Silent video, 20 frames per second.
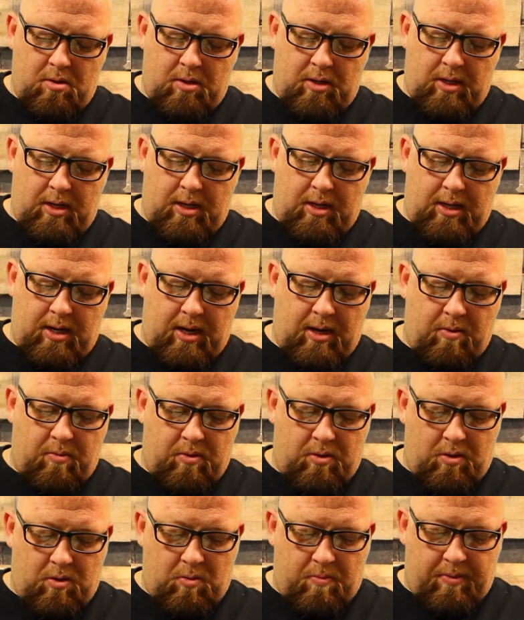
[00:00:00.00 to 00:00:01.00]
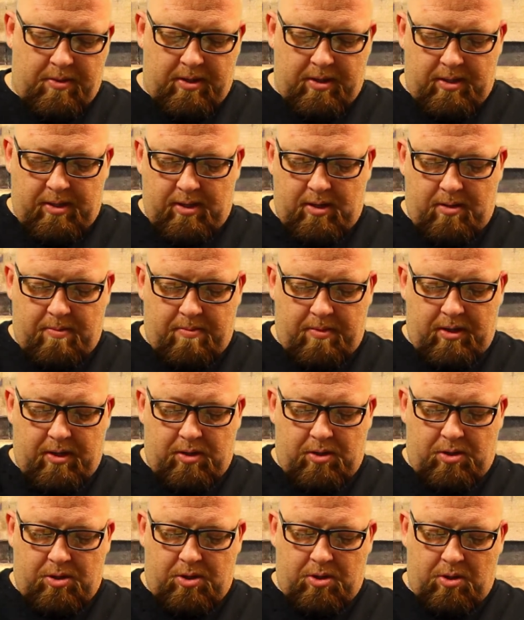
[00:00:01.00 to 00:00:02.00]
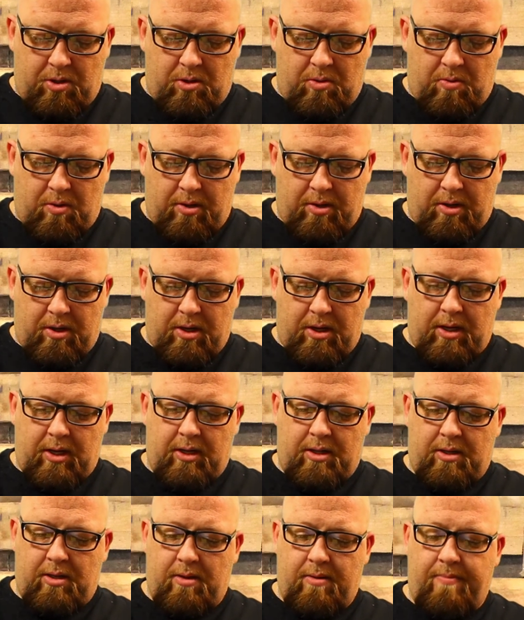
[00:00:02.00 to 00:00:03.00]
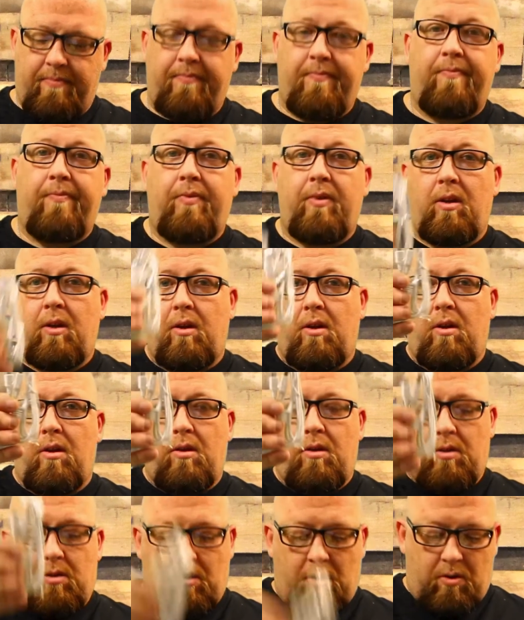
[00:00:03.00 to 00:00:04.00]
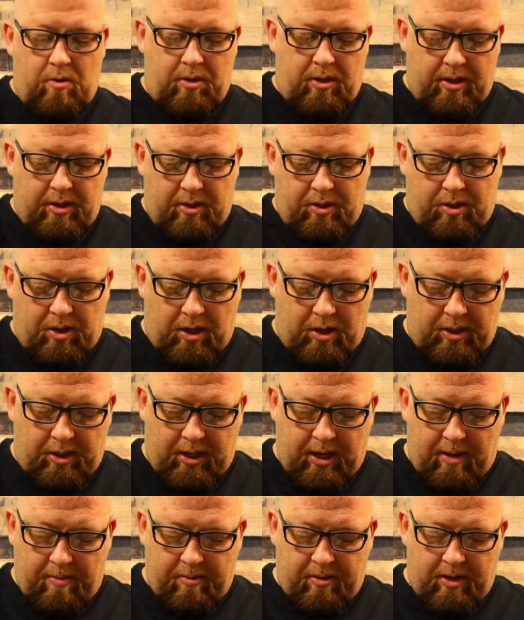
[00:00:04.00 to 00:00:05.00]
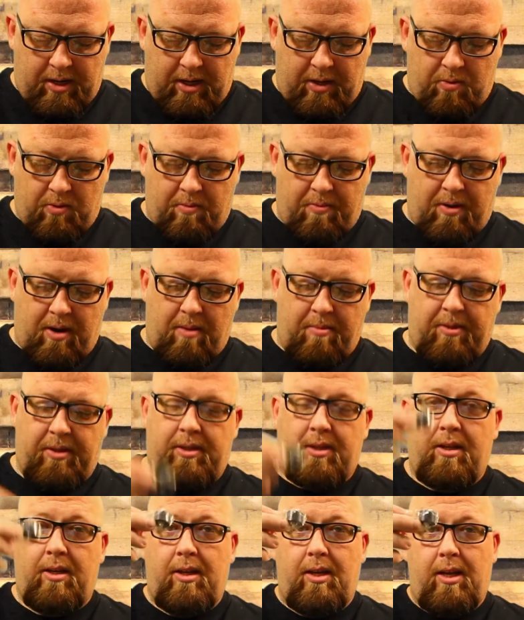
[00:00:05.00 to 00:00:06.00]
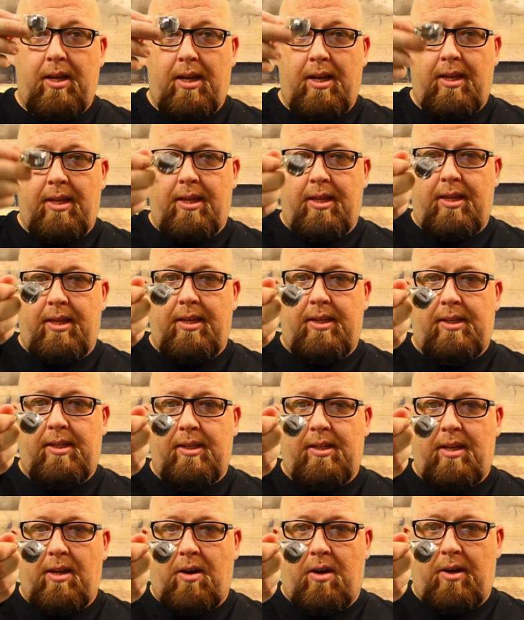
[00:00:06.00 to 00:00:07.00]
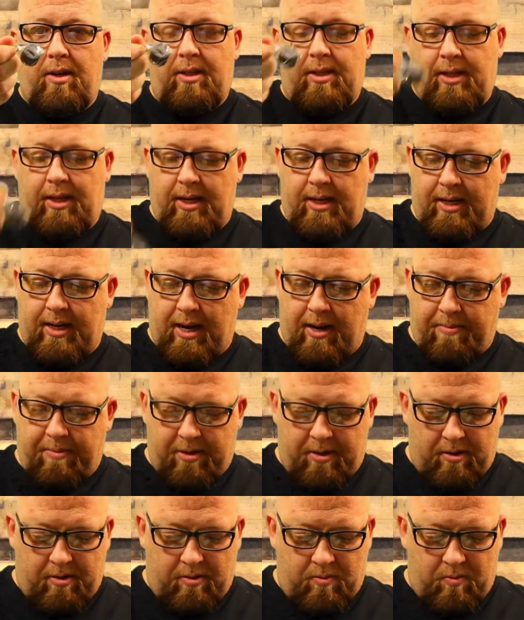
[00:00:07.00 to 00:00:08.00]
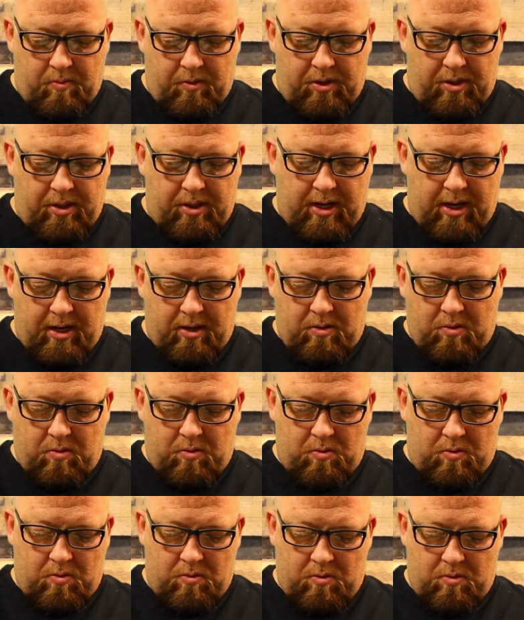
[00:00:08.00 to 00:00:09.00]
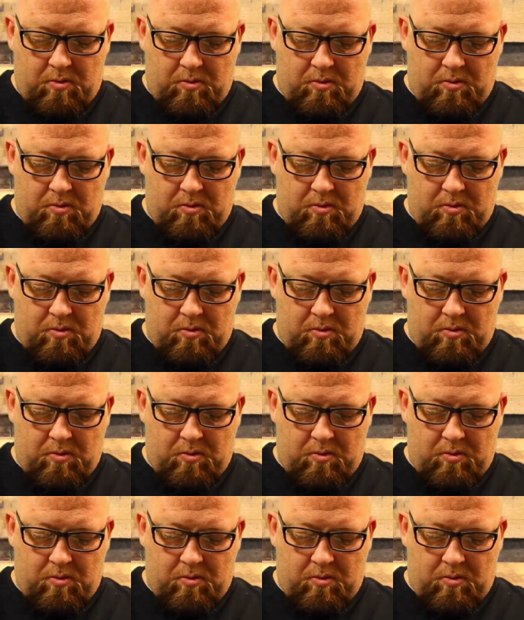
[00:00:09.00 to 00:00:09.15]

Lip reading: and I will open this up and show you all the goodies. So you get the charging cable like you were promised. This is the RC adapter, which is kind of cool.